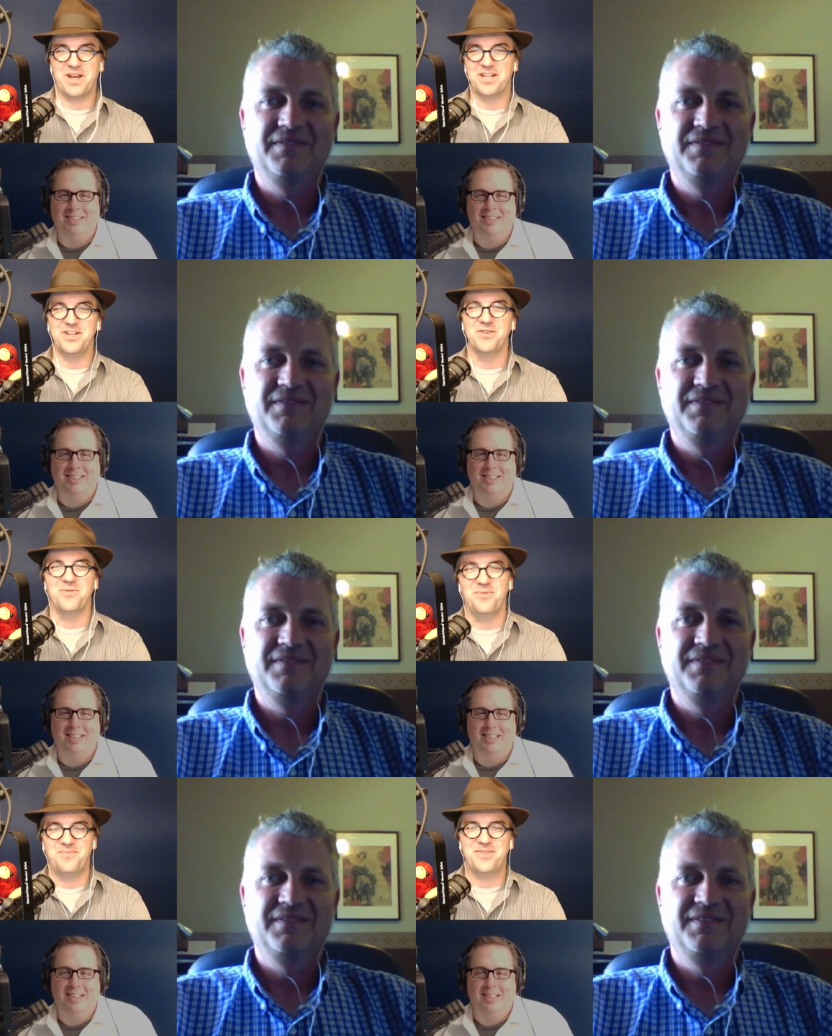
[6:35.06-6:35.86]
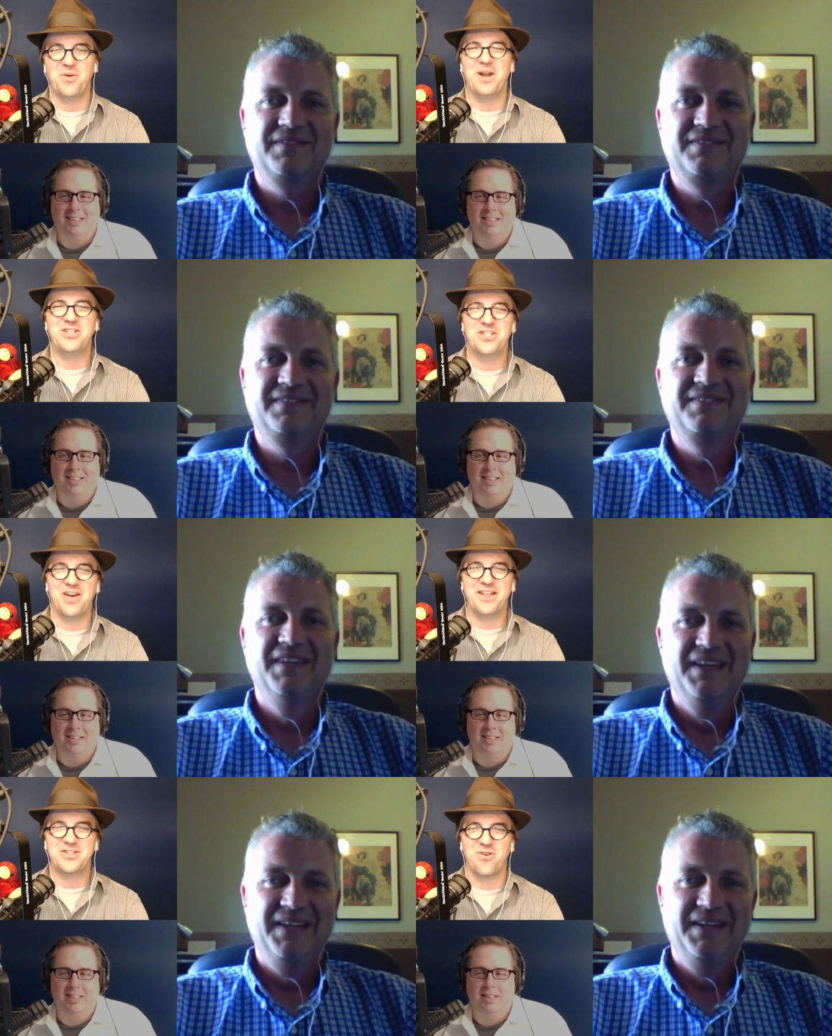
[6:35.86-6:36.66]
Speaker 1: going to do? So why don't you
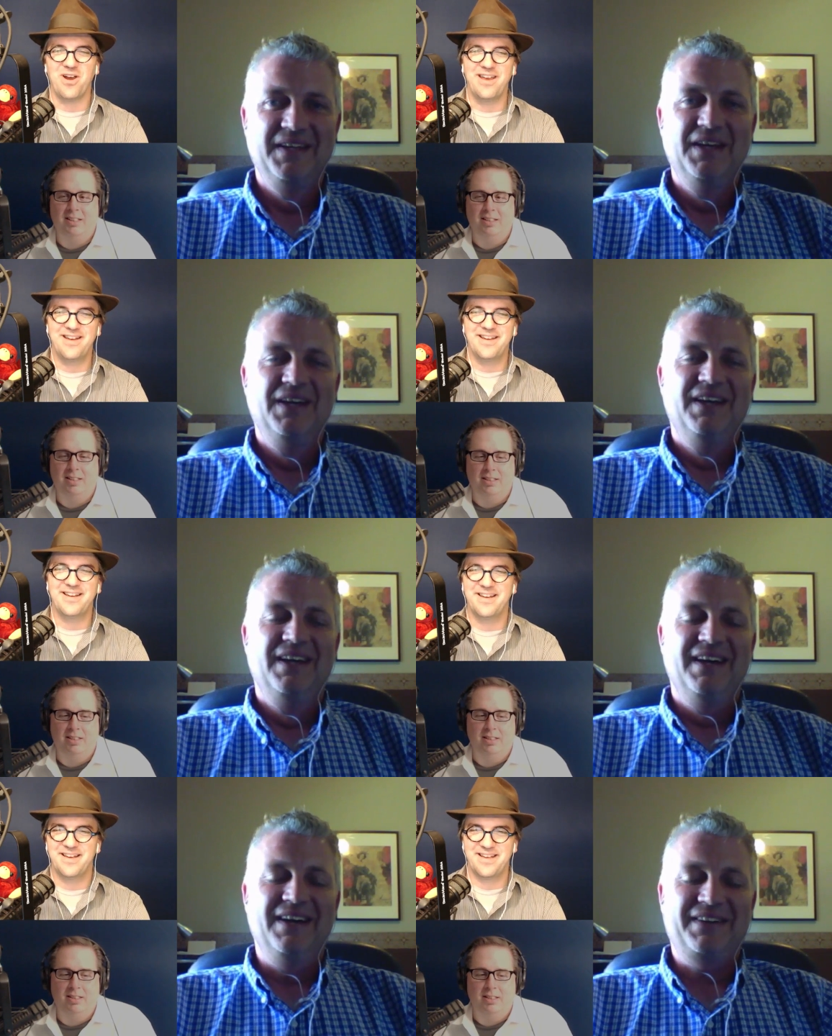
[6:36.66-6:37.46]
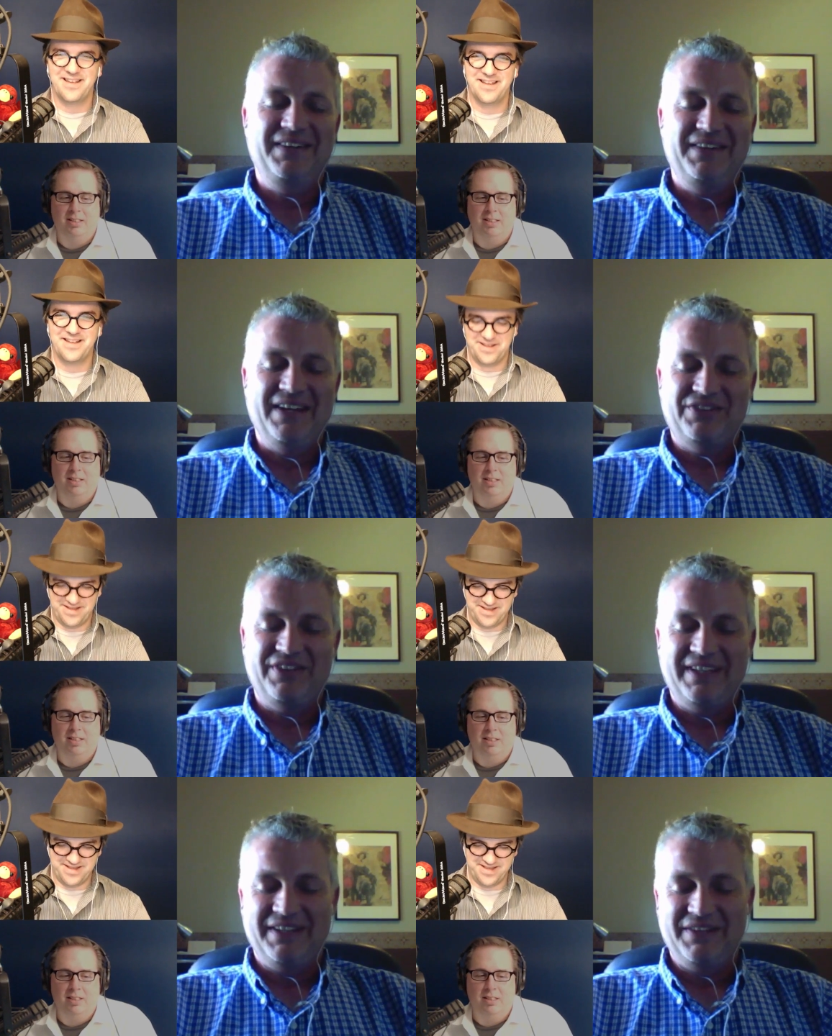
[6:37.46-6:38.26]
tell that story?
Speaker 2: Okay, yeah.
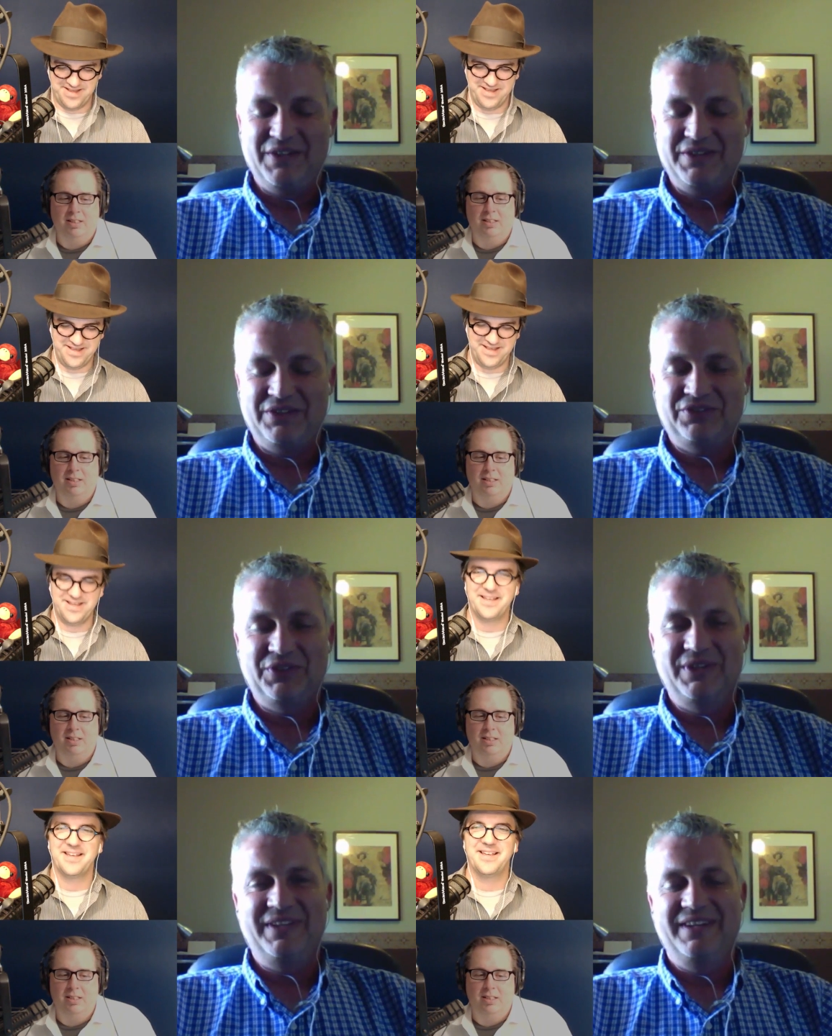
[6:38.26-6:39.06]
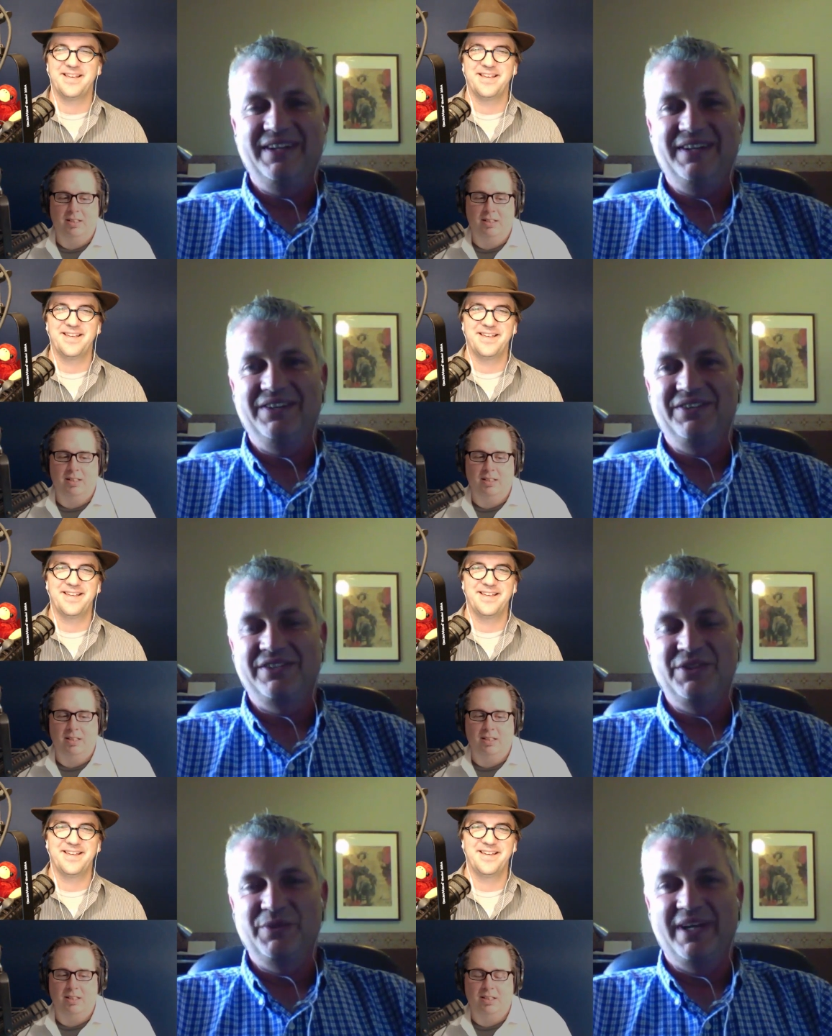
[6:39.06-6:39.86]
So that the, the story there is,
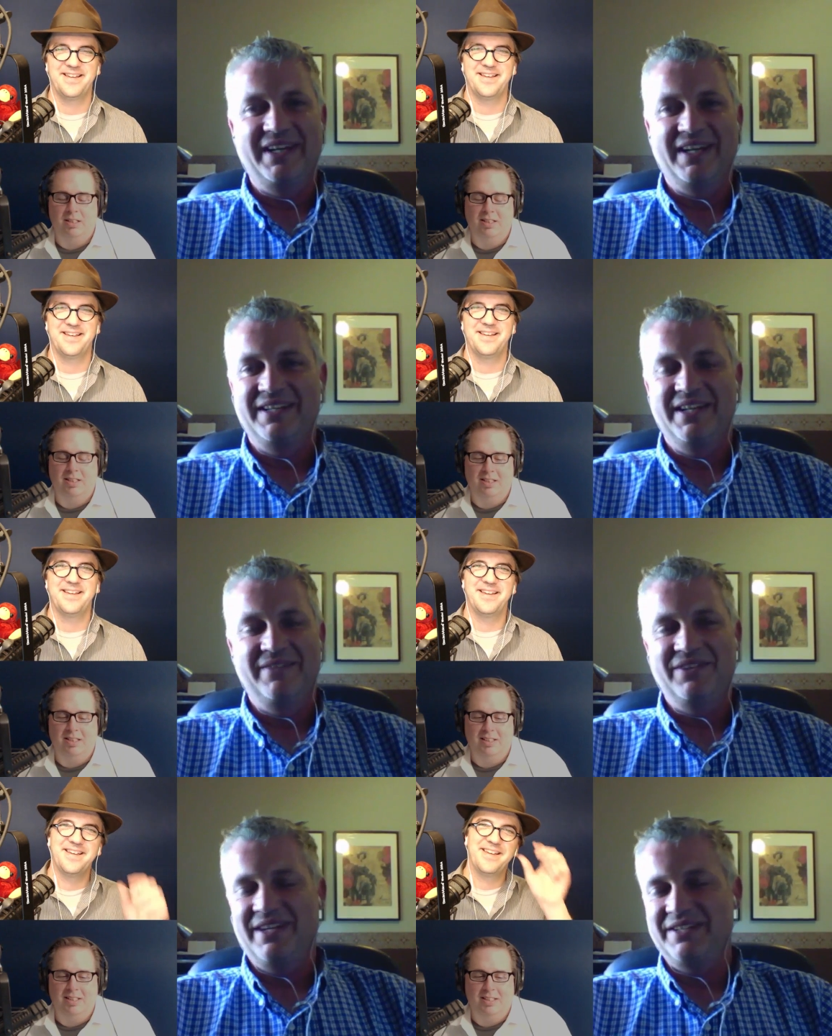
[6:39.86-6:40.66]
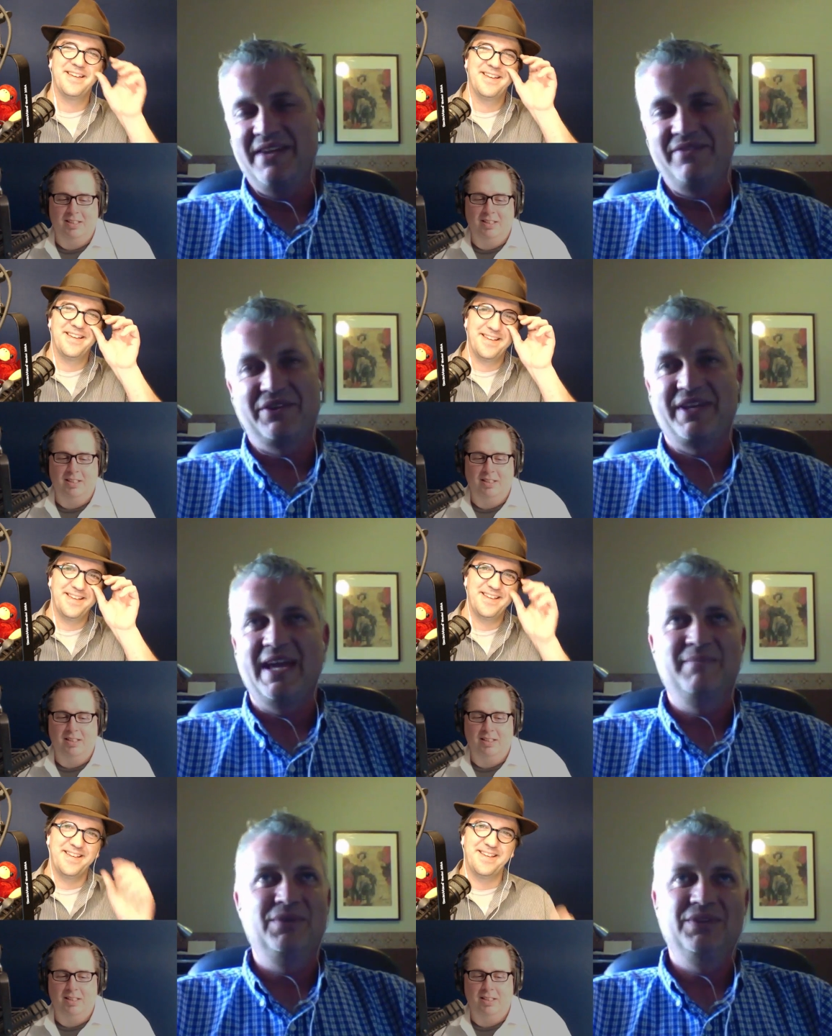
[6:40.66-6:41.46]
and you're right. I never had never
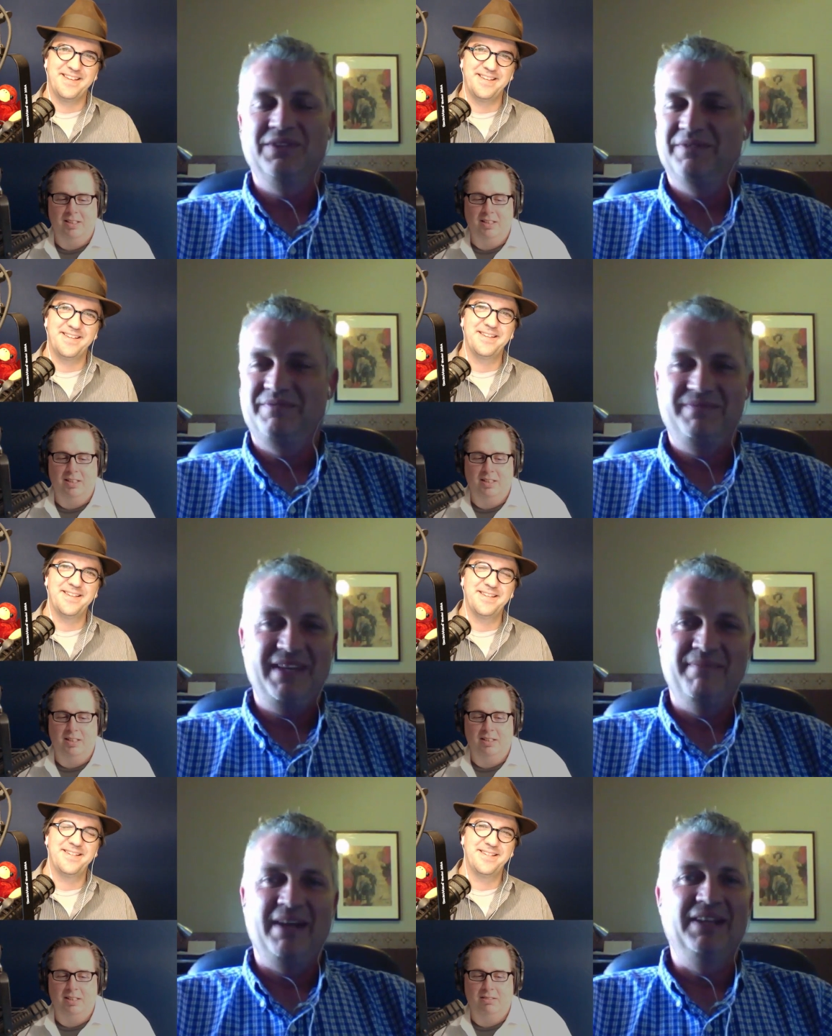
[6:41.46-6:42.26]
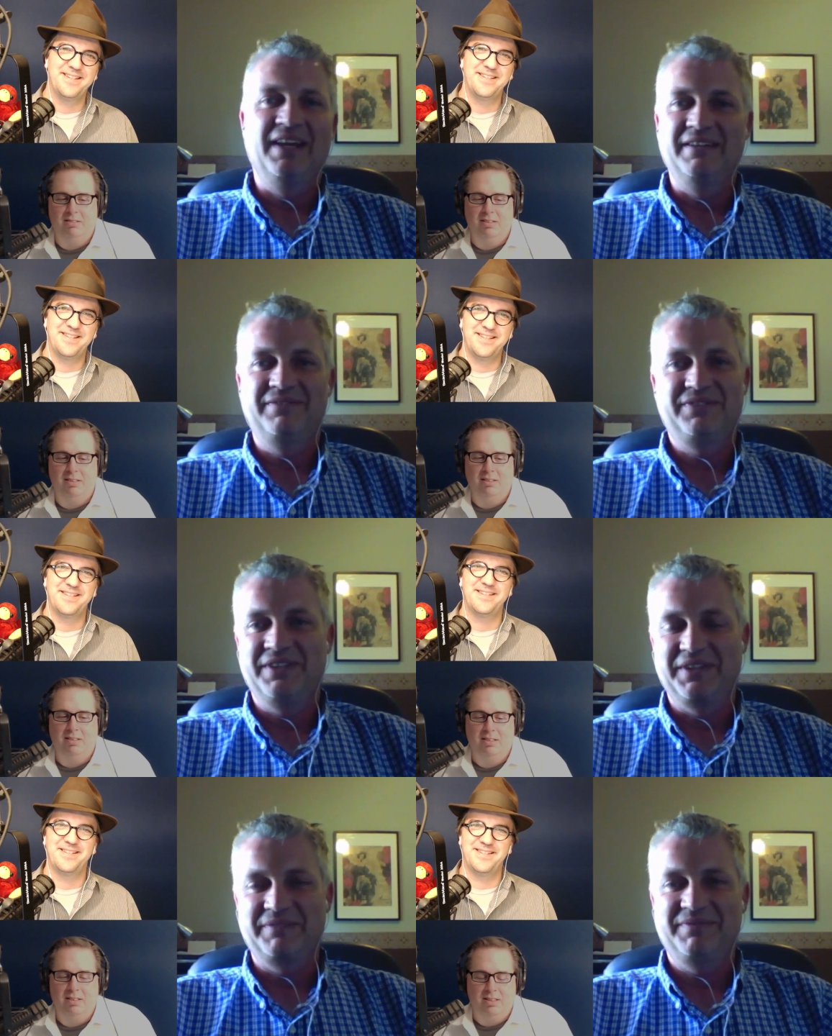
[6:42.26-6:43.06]
gambled in my life.
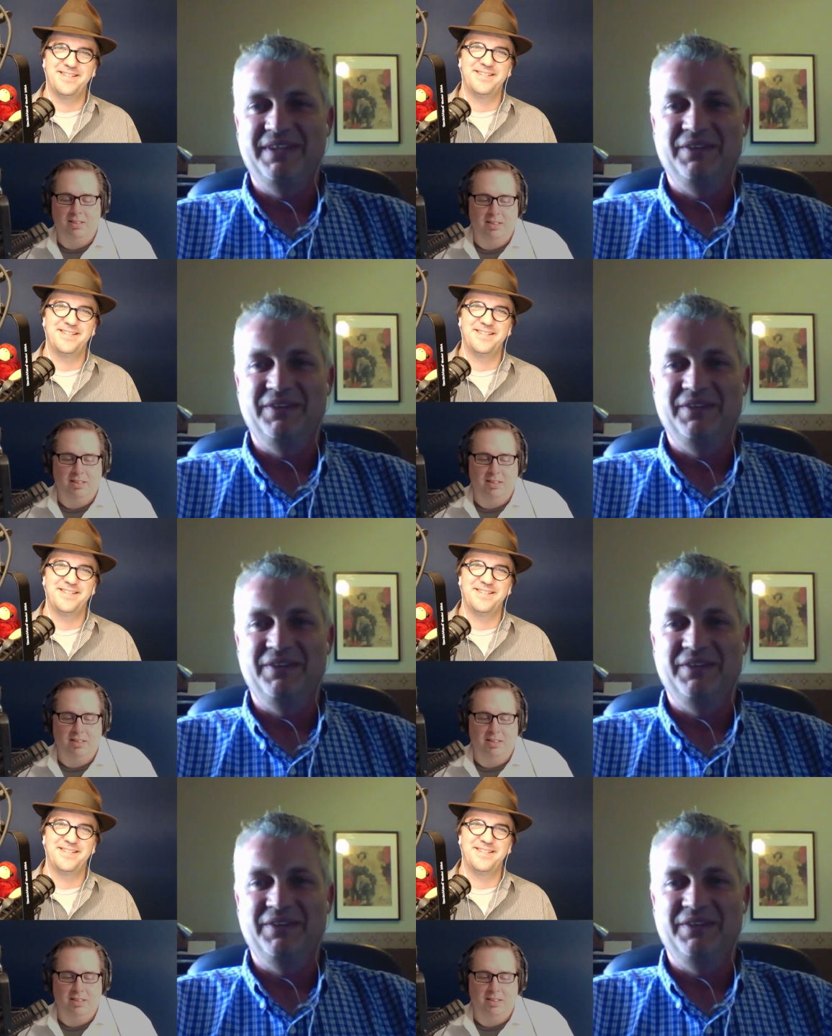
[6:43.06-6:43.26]
Didn't you